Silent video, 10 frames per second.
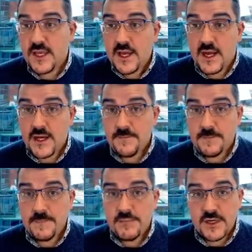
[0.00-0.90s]

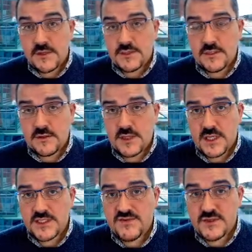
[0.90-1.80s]
But also there are
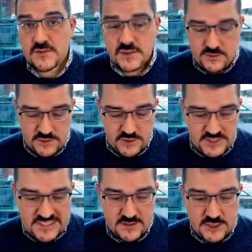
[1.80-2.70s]
lots of students who are
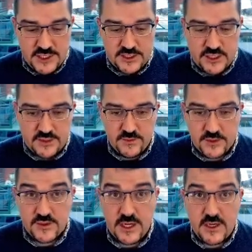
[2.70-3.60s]
interested in changing the
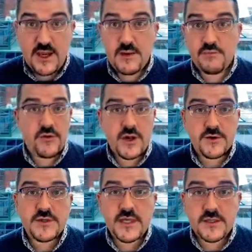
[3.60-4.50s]
world in a broader
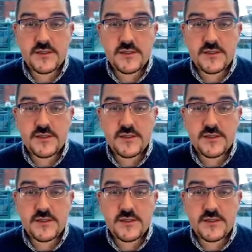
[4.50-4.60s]
sense.